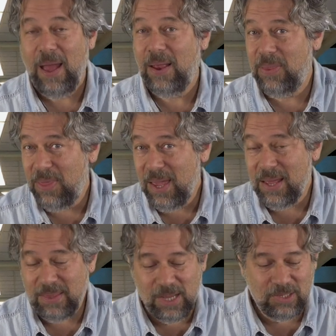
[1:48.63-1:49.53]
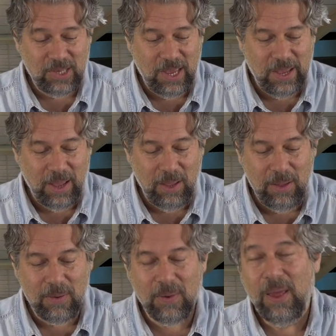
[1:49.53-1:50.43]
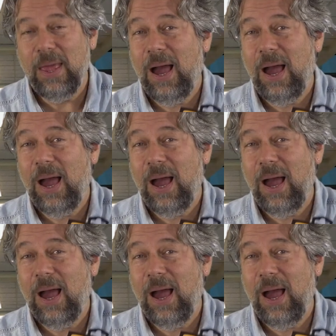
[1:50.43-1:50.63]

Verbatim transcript: And then they say, oh,